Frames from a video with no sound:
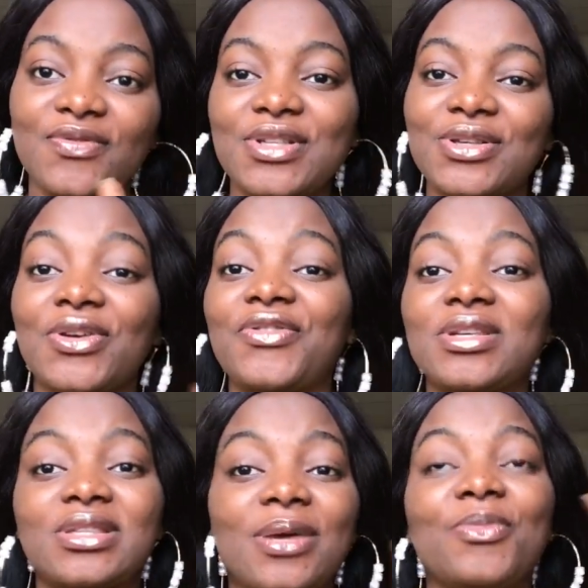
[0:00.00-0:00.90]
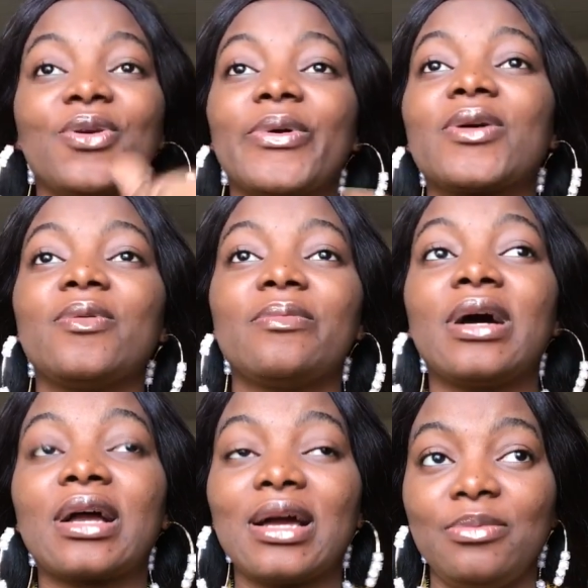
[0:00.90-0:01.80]
If this is not your first time, you're welcome
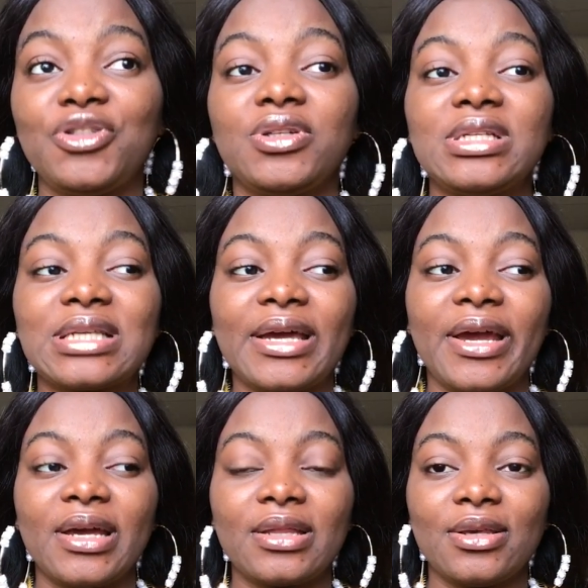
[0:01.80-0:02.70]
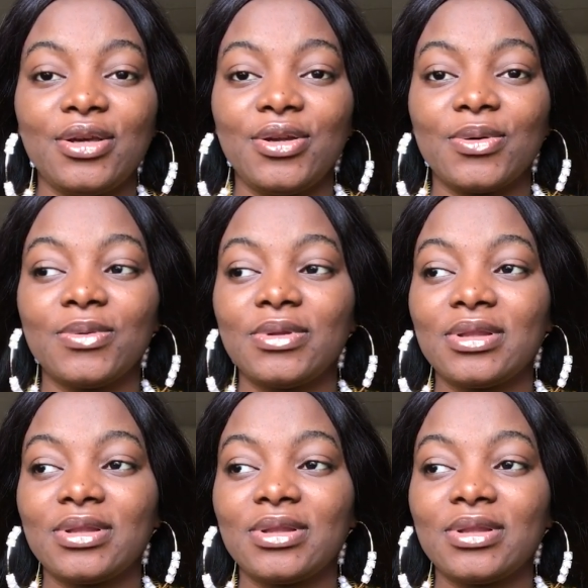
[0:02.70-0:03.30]
back. I'm literally tired, you know.